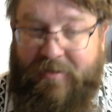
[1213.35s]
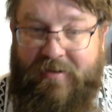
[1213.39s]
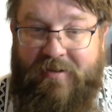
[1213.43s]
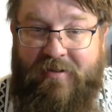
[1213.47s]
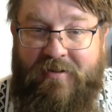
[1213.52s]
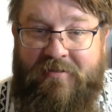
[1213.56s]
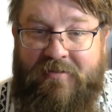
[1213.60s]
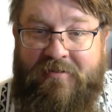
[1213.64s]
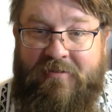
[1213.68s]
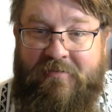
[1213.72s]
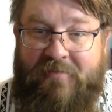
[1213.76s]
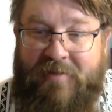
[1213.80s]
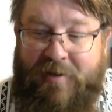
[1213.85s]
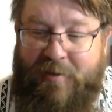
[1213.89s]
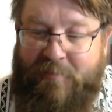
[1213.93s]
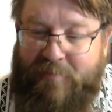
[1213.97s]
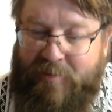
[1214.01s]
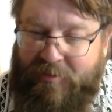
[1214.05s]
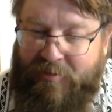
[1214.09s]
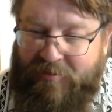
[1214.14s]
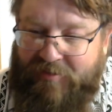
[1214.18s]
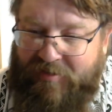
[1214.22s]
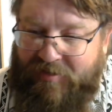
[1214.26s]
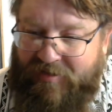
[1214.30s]
dogs and
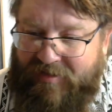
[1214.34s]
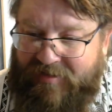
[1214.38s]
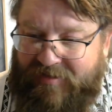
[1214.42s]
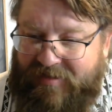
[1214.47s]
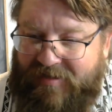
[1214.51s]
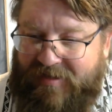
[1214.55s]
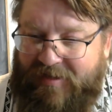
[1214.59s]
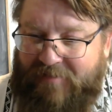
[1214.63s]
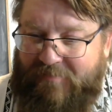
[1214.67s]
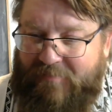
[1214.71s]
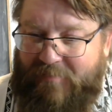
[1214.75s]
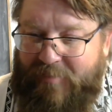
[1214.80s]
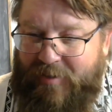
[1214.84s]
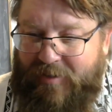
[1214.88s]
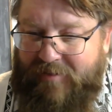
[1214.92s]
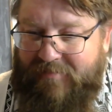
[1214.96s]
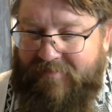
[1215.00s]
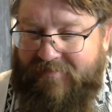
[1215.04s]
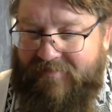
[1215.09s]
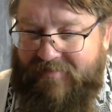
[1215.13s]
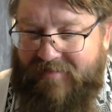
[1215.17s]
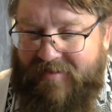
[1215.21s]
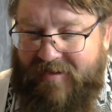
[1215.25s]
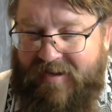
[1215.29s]
rainbows all the time, but
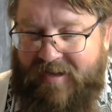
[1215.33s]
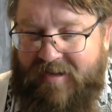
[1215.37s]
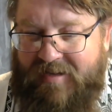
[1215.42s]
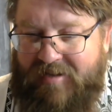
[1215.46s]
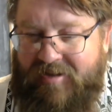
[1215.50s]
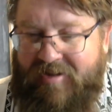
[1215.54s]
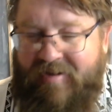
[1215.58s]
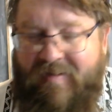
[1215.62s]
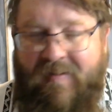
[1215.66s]
yeah.